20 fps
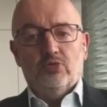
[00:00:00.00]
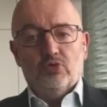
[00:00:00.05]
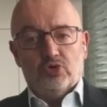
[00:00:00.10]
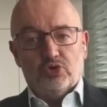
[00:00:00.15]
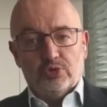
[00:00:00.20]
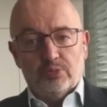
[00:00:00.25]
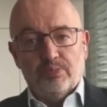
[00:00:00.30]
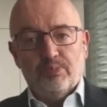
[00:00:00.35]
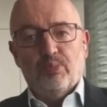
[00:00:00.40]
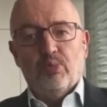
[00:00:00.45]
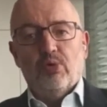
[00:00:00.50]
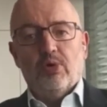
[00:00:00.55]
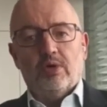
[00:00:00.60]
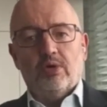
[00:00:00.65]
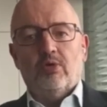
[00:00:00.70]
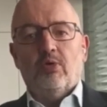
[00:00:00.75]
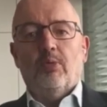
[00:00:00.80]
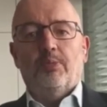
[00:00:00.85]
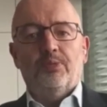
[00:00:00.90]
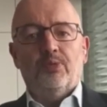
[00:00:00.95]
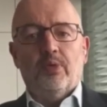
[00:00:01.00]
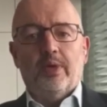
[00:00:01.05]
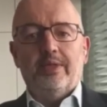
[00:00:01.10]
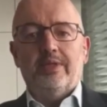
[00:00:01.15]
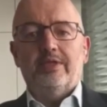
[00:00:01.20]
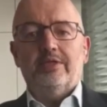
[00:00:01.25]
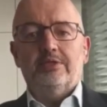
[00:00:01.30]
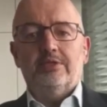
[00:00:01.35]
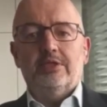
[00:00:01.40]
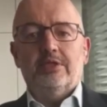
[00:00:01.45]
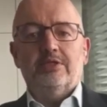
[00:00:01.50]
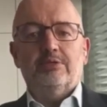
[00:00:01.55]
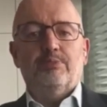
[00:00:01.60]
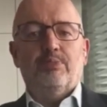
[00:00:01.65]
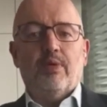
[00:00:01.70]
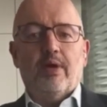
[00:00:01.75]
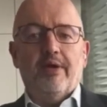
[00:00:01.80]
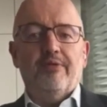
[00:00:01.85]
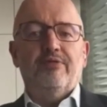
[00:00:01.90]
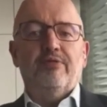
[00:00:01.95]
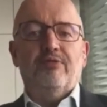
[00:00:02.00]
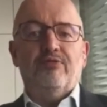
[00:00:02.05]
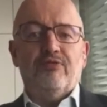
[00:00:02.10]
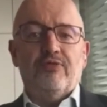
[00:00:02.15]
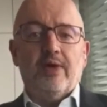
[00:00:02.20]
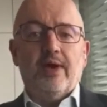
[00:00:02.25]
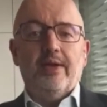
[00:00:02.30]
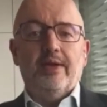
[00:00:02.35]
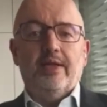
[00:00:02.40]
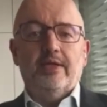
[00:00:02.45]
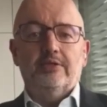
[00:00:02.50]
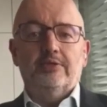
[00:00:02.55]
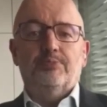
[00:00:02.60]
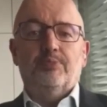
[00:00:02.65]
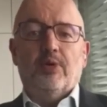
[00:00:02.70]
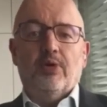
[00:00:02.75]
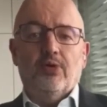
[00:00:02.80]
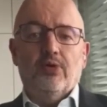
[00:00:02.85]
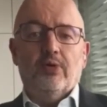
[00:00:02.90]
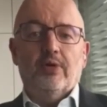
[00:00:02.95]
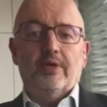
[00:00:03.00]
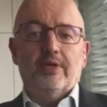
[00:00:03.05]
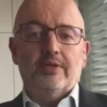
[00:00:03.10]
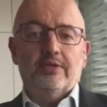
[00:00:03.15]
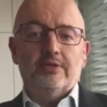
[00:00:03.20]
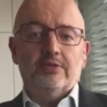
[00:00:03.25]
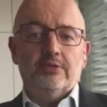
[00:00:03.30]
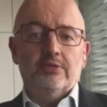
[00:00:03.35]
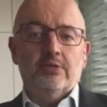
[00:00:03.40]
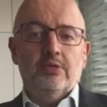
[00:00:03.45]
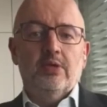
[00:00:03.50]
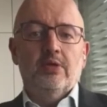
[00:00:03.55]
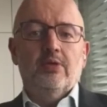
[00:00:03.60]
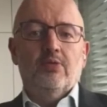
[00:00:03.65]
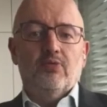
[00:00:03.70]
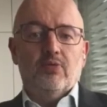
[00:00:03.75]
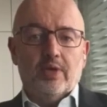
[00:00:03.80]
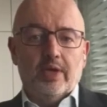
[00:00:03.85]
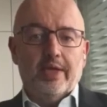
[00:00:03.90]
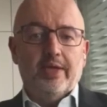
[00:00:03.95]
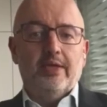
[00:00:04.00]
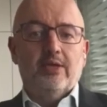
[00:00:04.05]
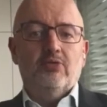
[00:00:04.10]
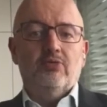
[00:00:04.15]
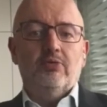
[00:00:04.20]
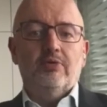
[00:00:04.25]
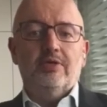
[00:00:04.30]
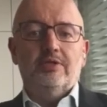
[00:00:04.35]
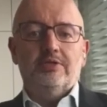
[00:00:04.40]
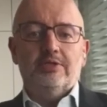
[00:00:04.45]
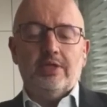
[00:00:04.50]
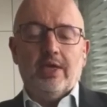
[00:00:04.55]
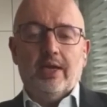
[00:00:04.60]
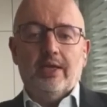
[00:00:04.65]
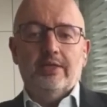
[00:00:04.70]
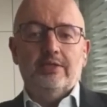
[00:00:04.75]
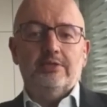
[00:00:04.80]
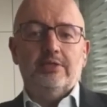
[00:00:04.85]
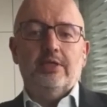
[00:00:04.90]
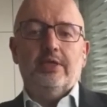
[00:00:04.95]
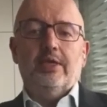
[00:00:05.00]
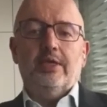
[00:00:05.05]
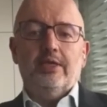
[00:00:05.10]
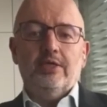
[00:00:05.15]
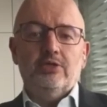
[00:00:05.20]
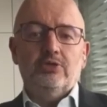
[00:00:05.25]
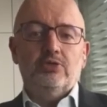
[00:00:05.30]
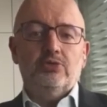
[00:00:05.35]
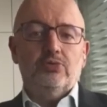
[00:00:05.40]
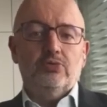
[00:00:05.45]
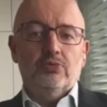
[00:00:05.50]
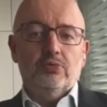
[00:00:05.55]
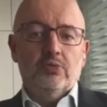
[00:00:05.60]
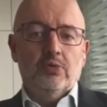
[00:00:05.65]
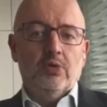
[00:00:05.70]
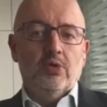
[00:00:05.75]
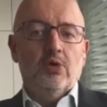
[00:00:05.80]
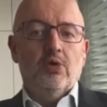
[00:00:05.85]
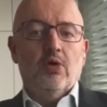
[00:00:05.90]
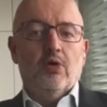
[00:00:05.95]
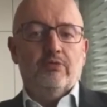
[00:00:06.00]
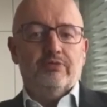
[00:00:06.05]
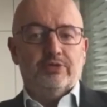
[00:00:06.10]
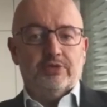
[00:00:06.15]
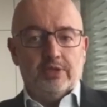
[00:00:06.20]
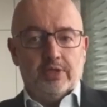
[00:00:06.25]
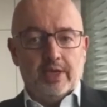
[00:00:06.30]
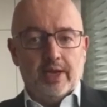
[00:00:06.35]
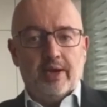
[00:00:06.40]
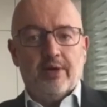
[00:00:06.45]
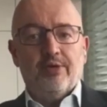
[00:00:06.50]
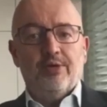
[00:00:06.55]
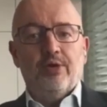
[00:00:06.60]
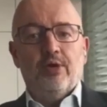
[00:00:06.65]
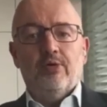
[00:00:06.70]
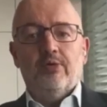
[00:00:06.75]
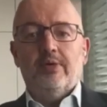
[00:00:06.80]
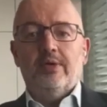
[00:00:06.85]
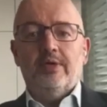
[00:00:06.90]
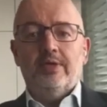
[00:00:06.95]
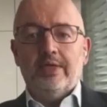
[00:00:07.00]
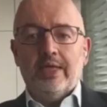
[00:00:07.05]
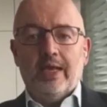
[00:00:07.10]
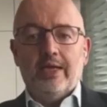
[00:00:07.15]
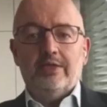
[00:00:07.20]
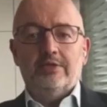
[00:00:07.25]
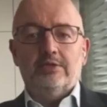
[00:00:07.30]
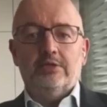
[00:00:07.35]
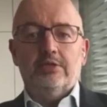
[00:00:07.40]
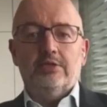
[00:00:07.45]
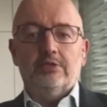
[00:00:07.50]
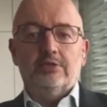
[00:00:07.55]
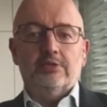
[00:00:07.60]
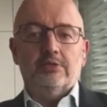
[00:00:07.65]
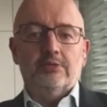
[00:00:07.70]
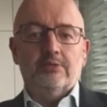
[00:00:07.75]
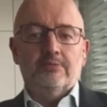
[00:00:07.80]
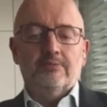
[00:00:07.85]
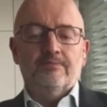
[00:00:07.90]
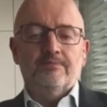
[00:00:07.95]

to support COP26 private finance priorities related to the challenging issue of scenario analysis,